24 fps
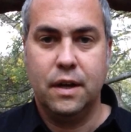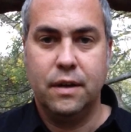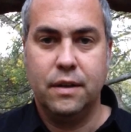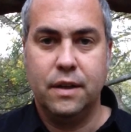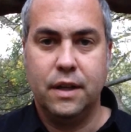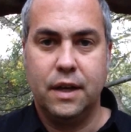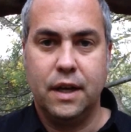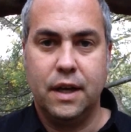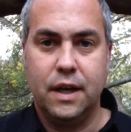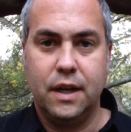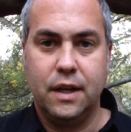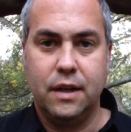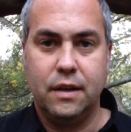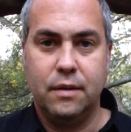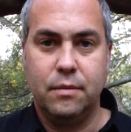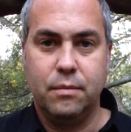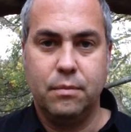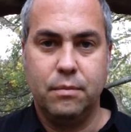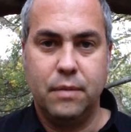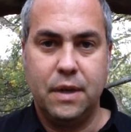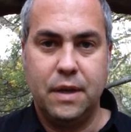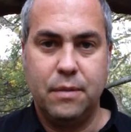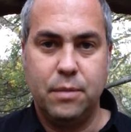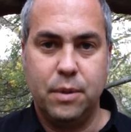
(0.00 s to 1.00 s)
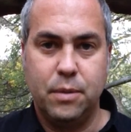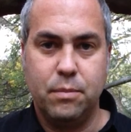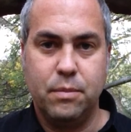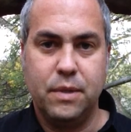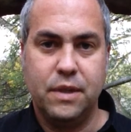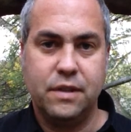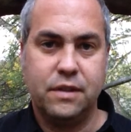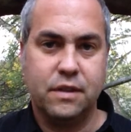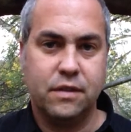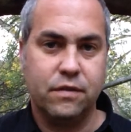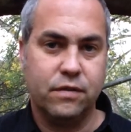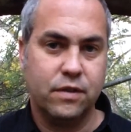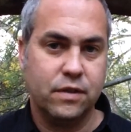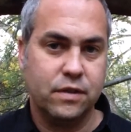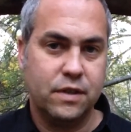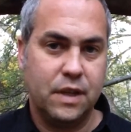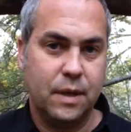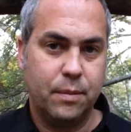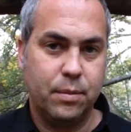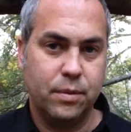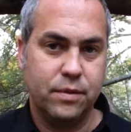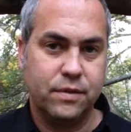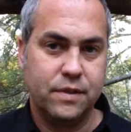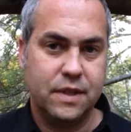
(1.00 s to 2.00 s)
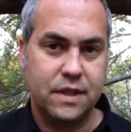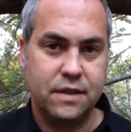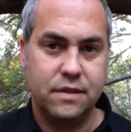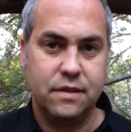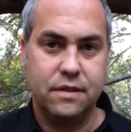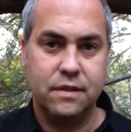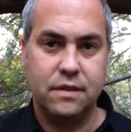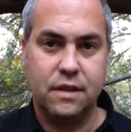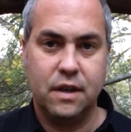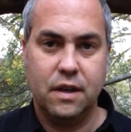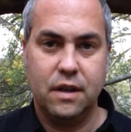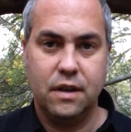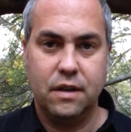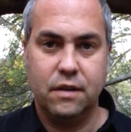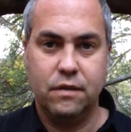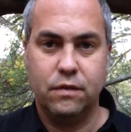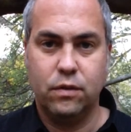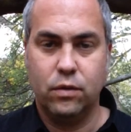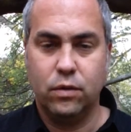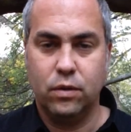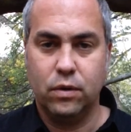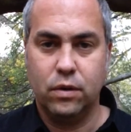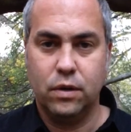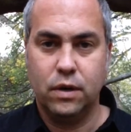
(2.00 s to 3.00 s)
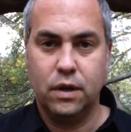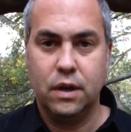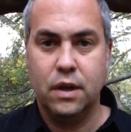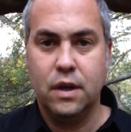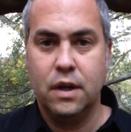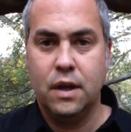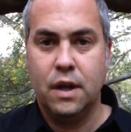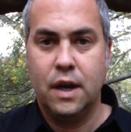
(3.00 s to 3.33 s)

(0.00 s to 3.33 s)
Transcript: that I maybe missed the first couple seasons of, or